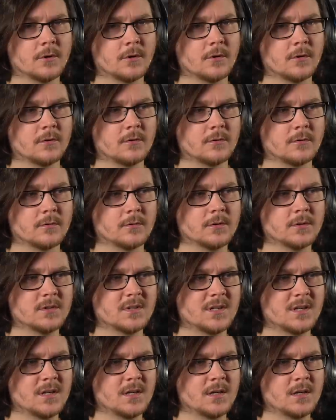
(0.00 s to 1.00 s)
Oh.
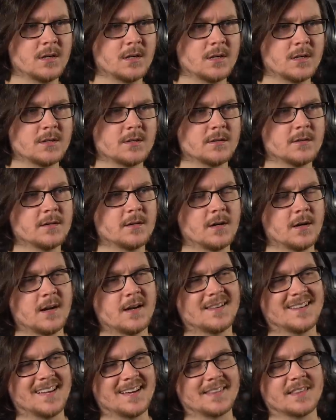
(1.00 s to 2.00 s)

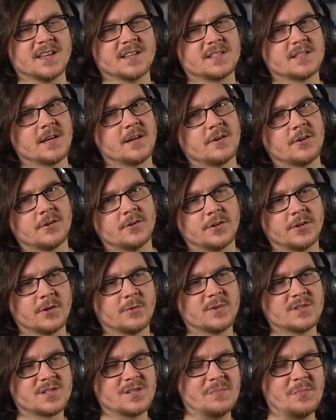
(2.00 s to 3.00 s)
Like they said earlier,
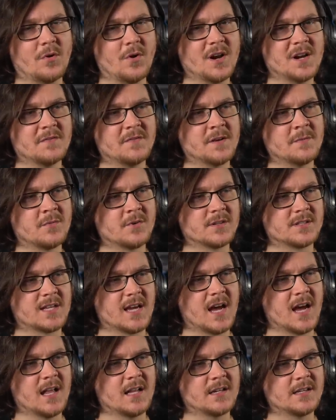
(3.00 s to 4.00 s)
what's the point of
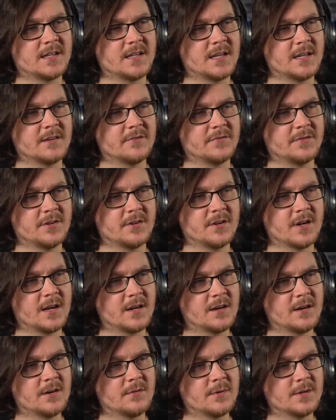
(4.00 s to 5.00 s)
immortality if you
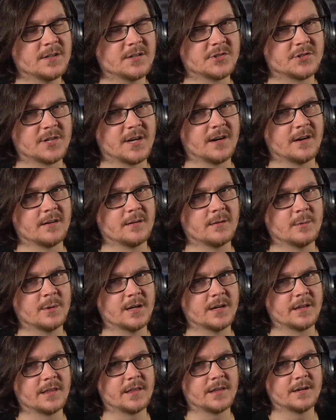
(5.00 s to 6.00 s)
got no one to share it
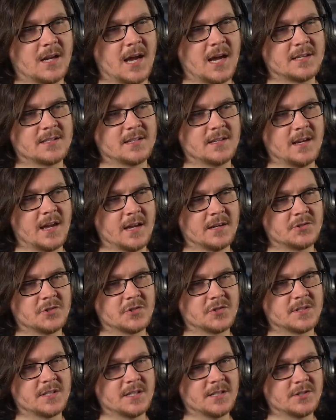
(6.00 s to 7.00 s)
with? That's an
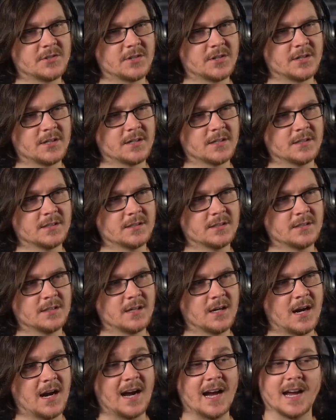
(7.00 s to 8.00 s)
interesting turn.
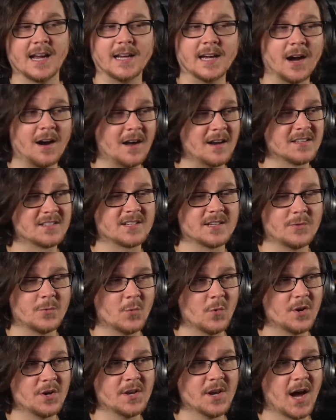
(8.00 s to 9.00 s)
I honestly
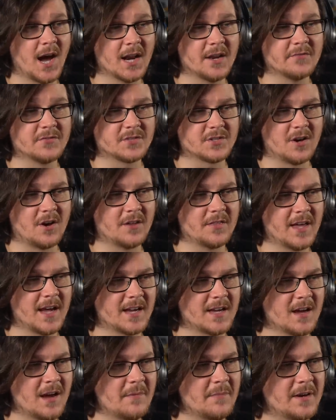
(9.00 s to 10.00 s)
would not have saw
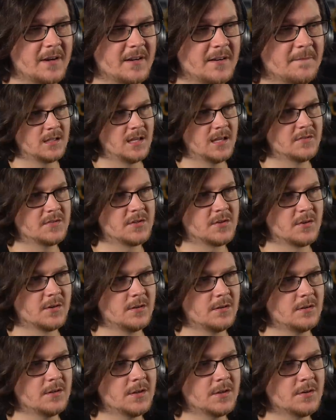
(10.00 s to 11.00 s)
that coming. Gives her
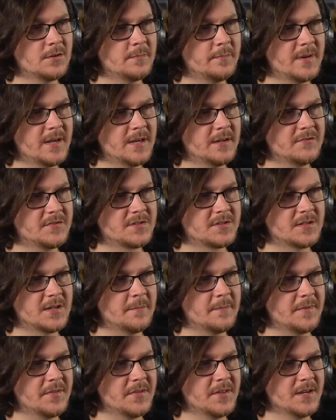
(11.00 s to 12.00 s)
a little bit of
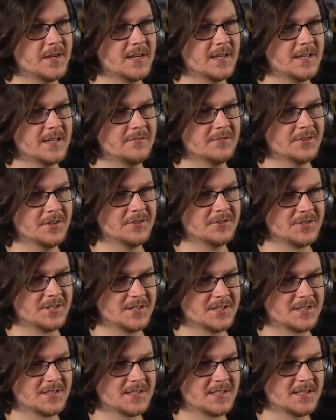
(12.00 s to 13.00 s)
sympathy, even though
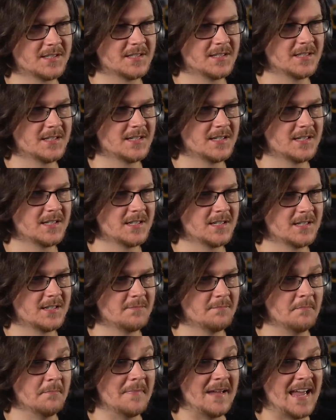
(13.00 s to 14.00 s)
she's
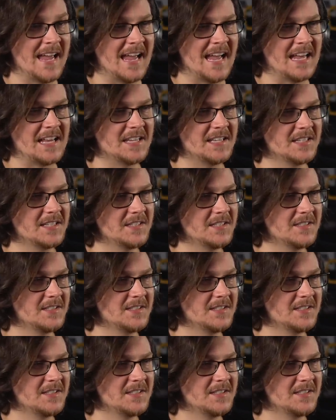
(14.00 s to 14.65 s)
mad.